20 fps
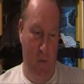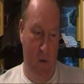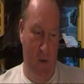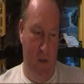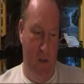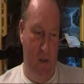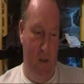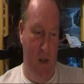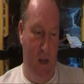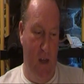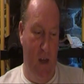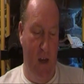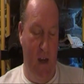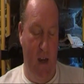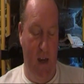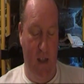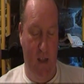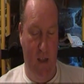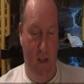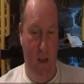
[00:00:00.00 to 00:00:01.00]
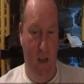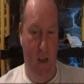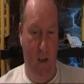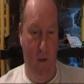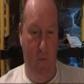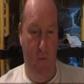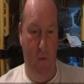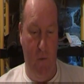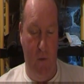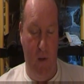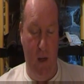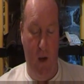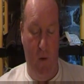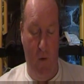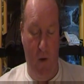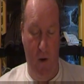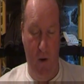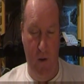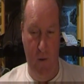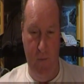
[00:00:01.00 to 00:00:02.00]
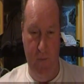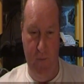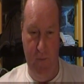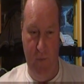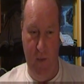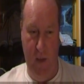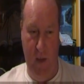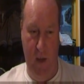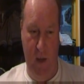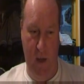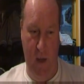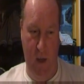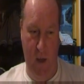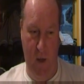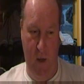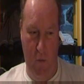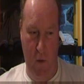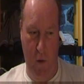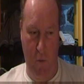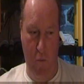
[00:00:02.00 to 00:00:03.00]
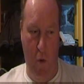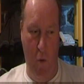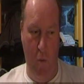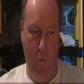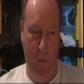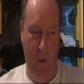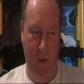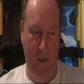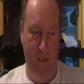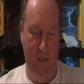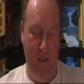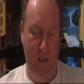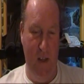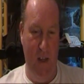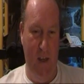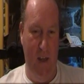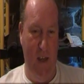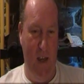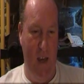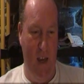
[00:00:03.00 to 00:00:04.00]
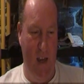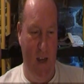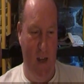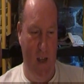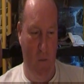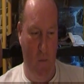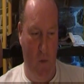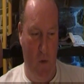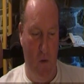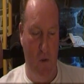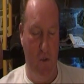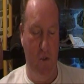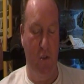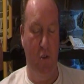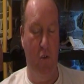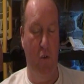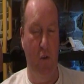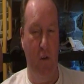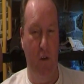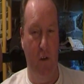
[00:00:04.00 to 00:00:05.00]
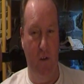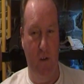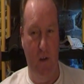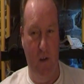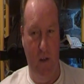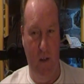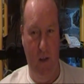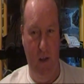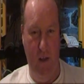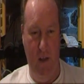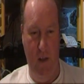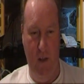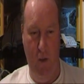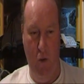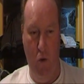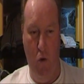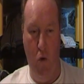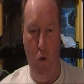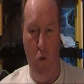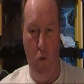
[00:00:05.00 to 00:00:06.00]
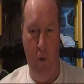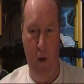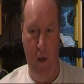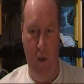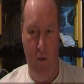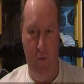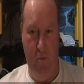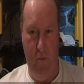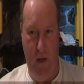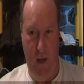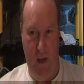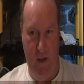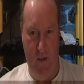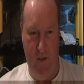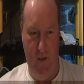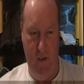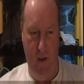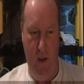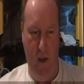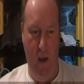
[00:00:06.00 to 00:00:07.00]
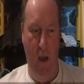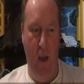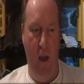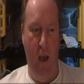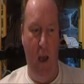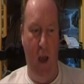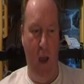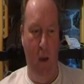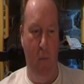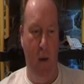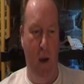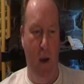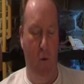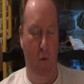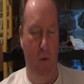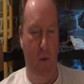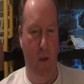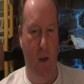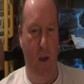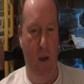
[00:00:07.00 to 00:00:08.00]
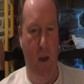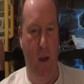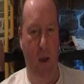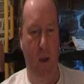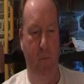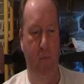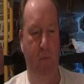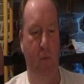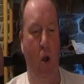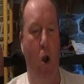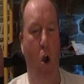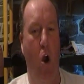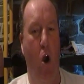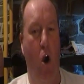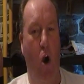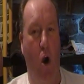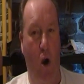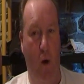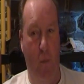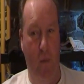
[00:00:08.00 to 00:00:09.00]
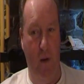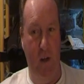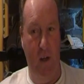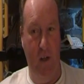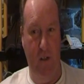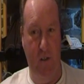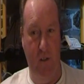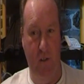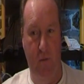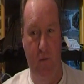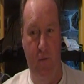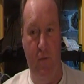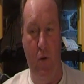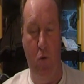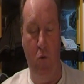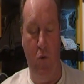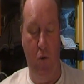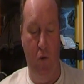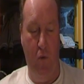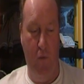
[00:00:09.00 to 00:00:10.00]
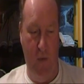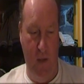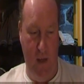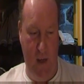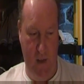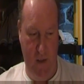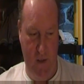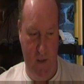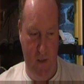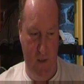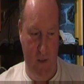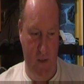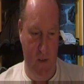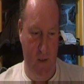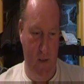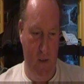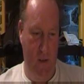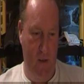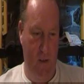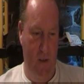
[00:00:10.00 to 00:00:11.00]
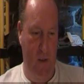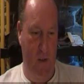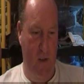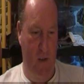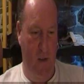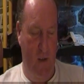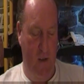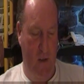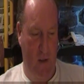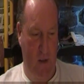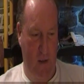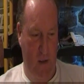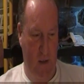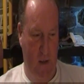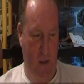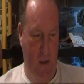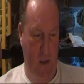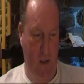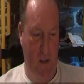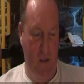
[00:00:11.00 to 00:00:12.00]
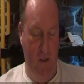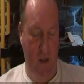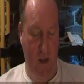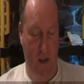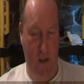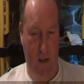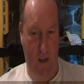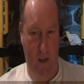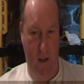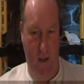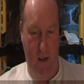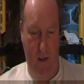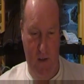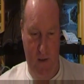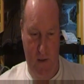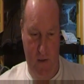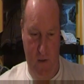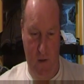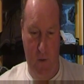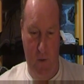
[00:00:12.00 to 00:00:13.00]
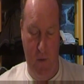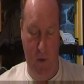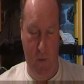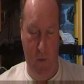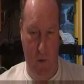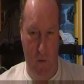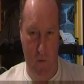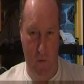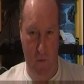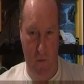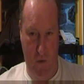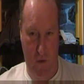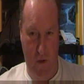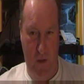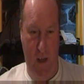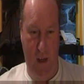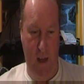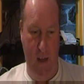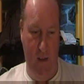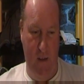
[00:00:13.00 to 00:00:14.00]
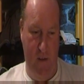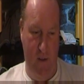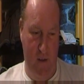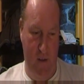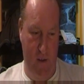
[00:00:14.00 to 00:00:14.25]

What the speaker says: But I think from now on we won't be seeing any more stories in the North Wales press about Operation Photoflash. Certainly not promoting Russ Kellett